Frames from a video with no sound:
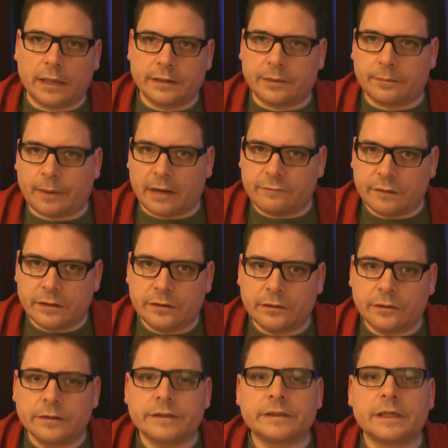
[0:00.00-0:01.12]
under my
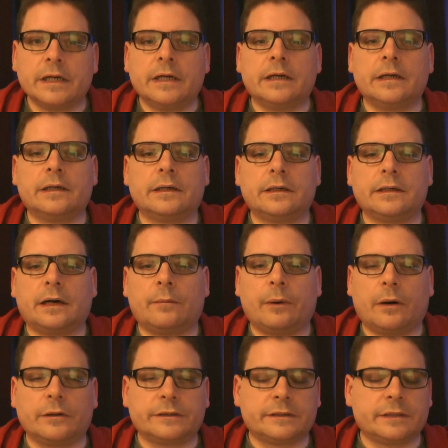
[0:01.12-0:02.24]
videos
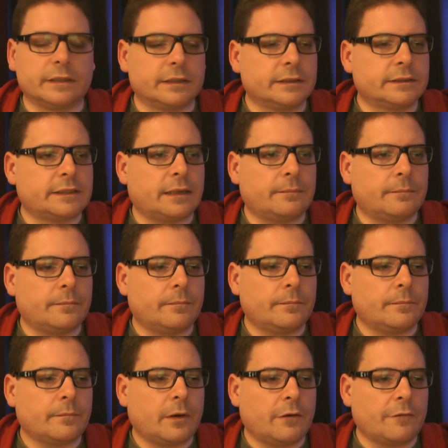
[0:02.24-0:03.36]
about
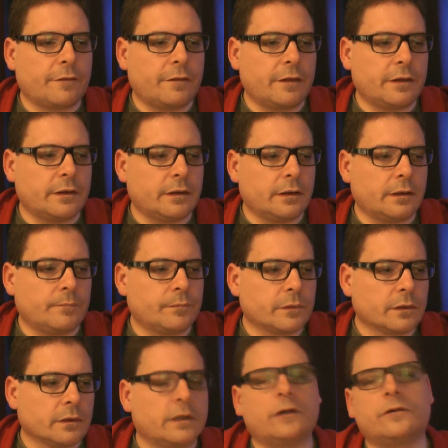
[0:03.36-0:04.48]
some of the
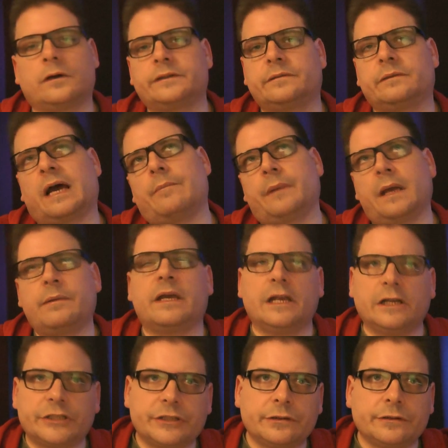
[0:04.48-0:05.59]

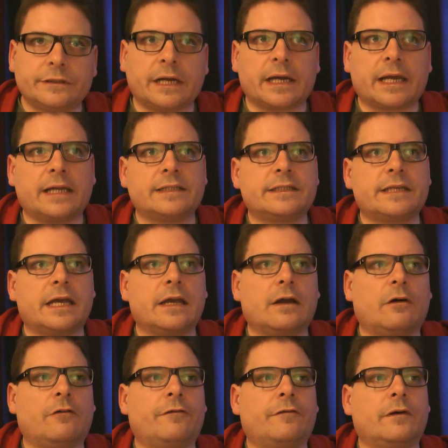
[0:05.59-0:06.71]
maybe issues I can say
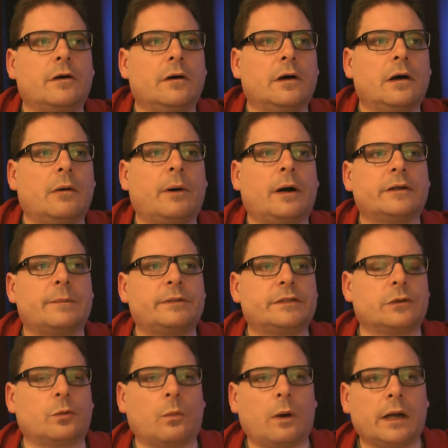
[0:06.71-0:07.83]
of about
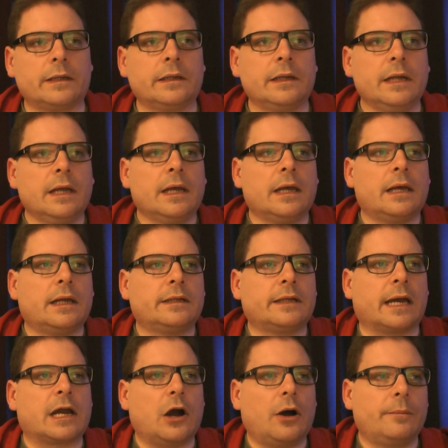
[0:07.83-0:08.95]
episode 1, and
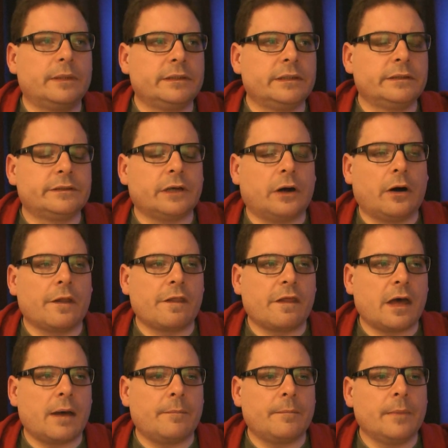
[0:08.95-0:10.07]
I commented on
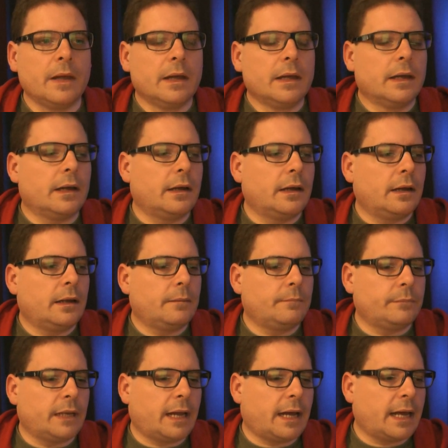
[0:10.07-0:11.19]
them,
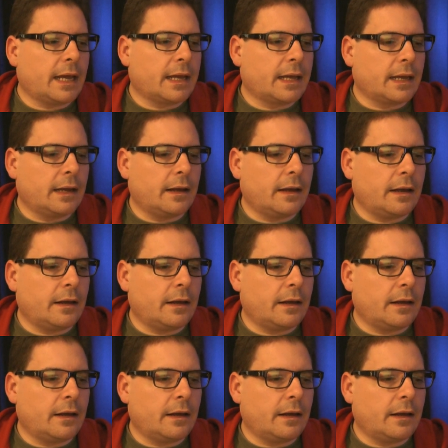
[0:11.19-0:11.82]
like